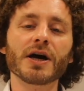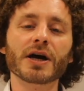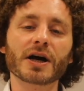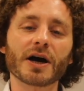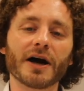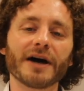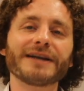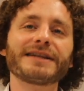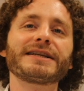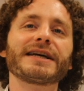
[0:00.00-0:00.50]

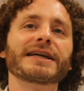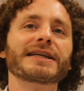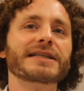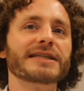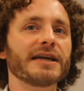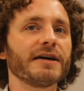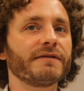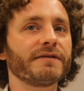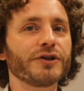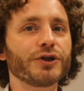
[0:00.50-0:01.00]

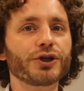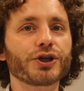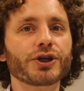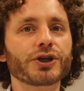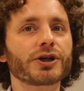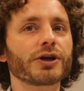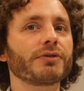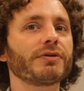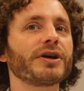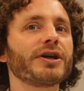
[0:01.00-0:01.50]
context of
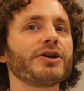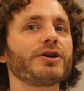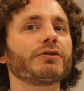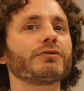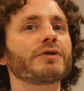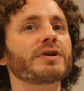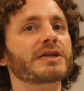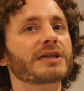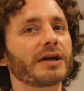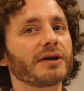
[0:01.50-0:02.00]
ensuring your
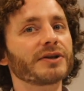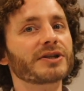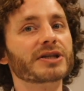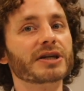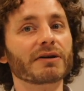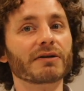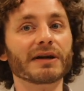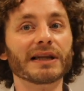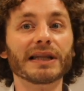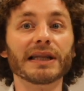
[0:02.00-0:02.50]
results
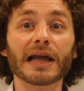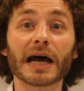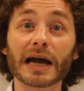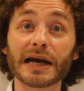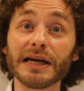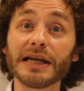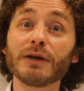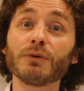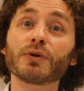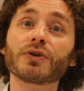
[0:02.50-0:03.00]
are
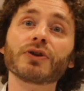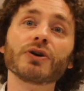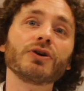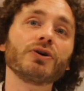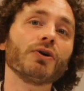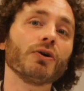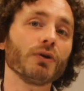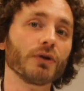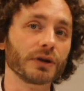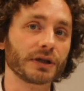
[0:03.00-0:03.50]
aligning with the
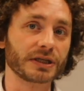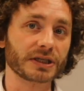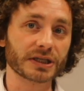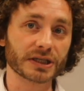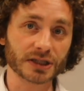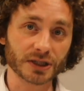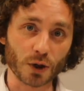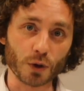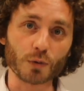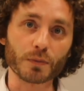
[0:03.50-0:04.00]
goal and
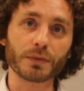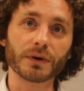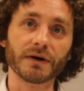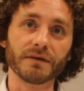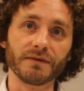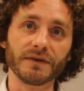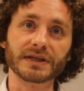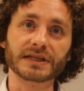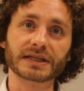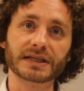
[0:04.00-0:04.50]
scope
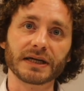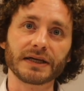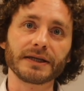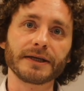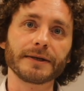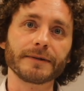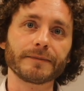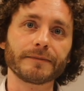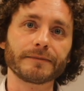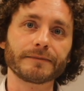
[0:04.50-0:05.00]
of the
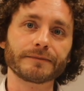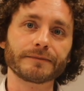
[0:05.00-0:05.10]
study.